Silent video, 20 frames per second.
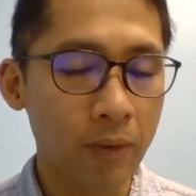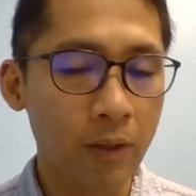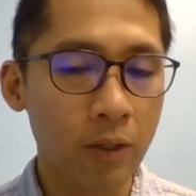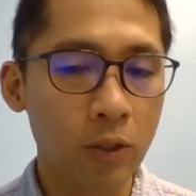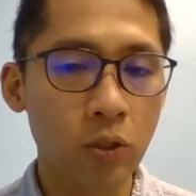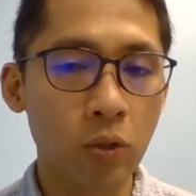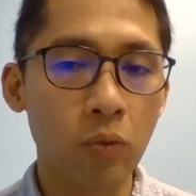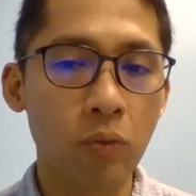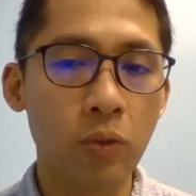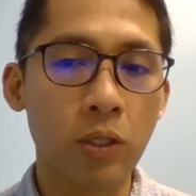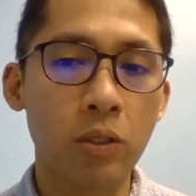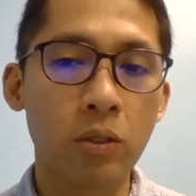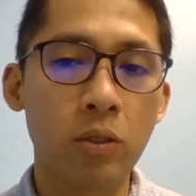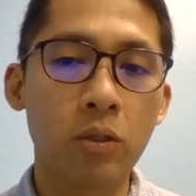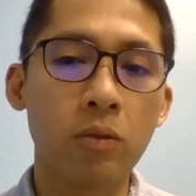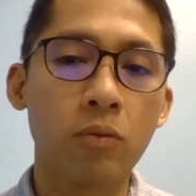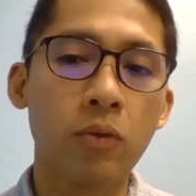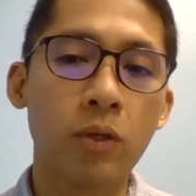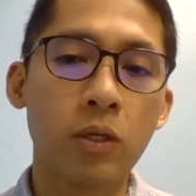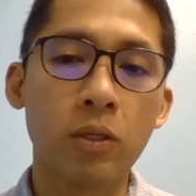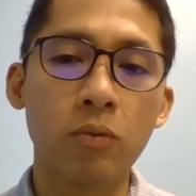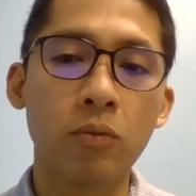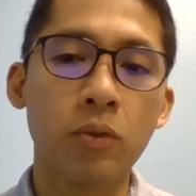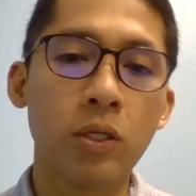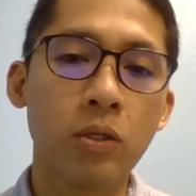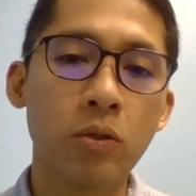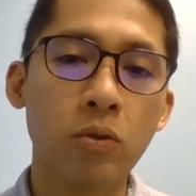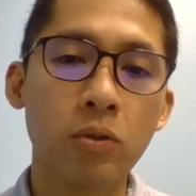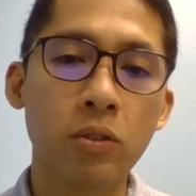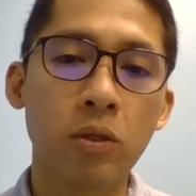So we, we, we
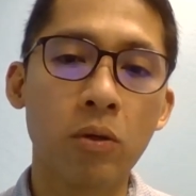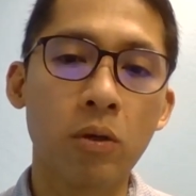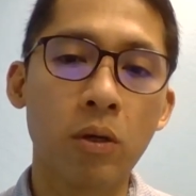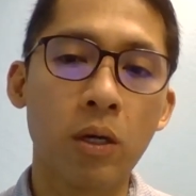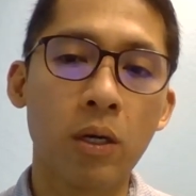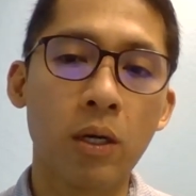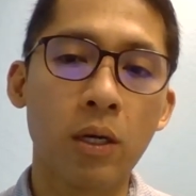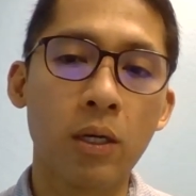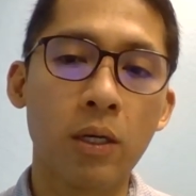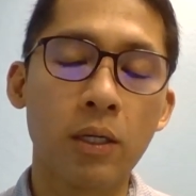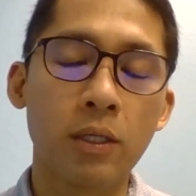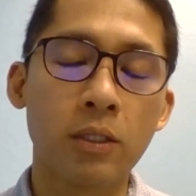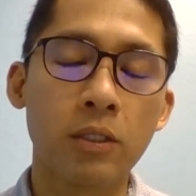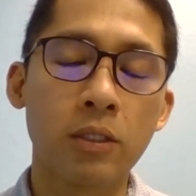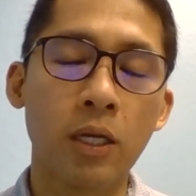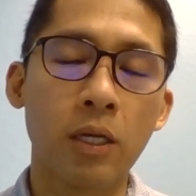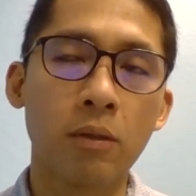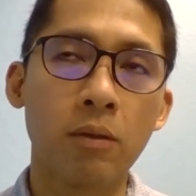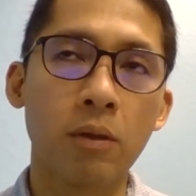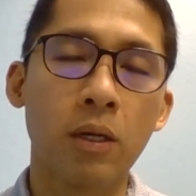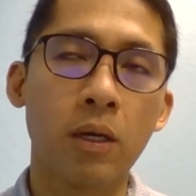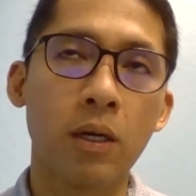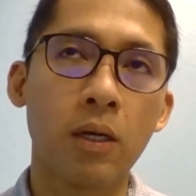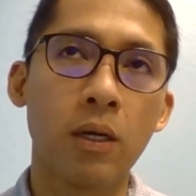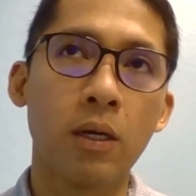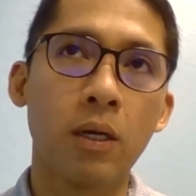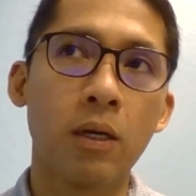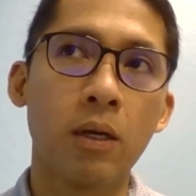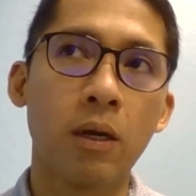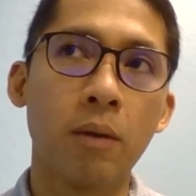use a, uh, a, state,
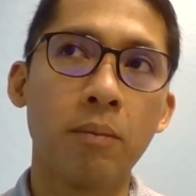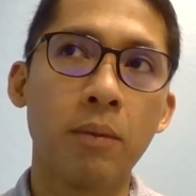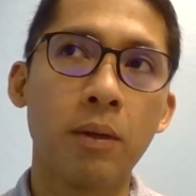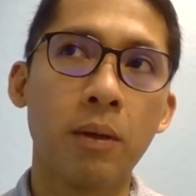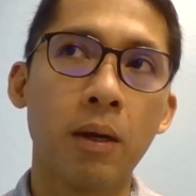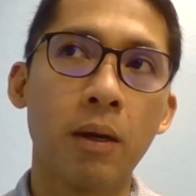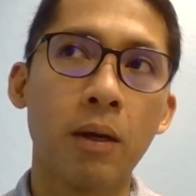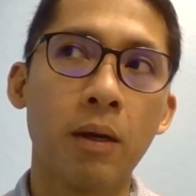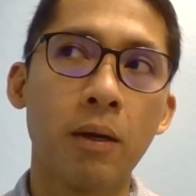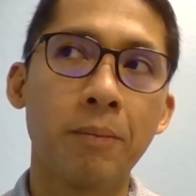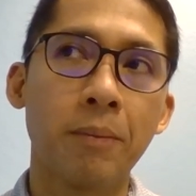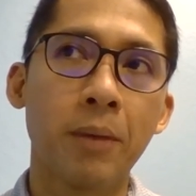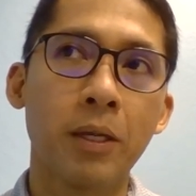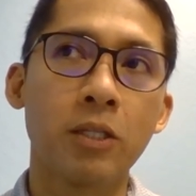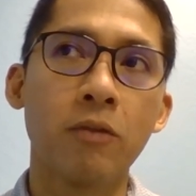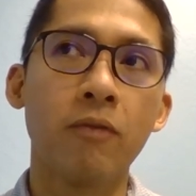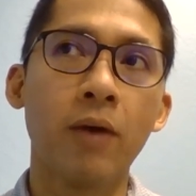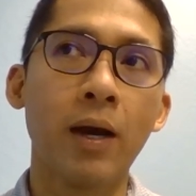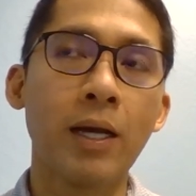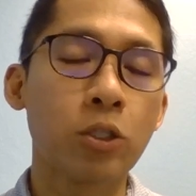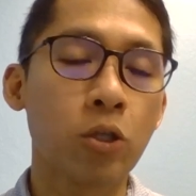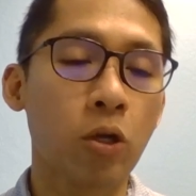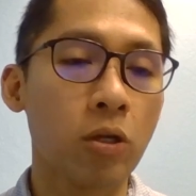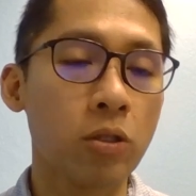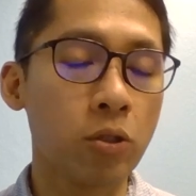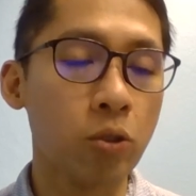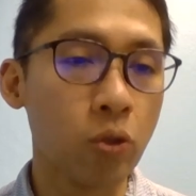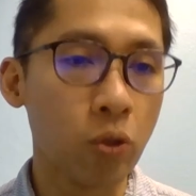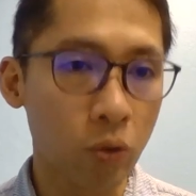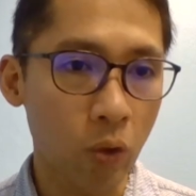a, a device
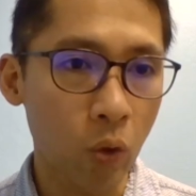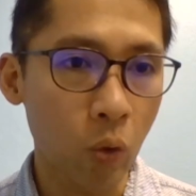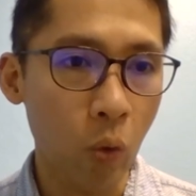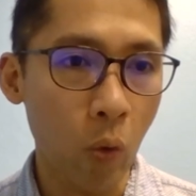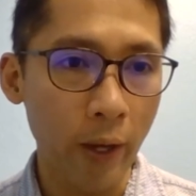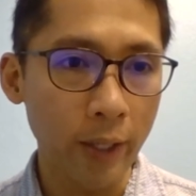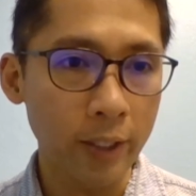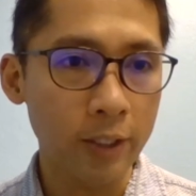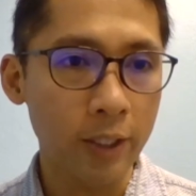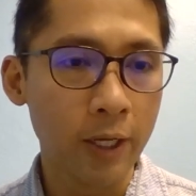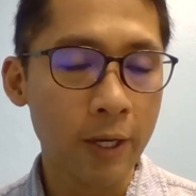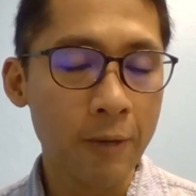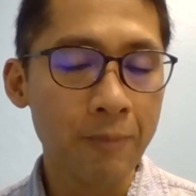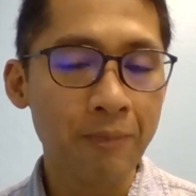called NeuroQuant,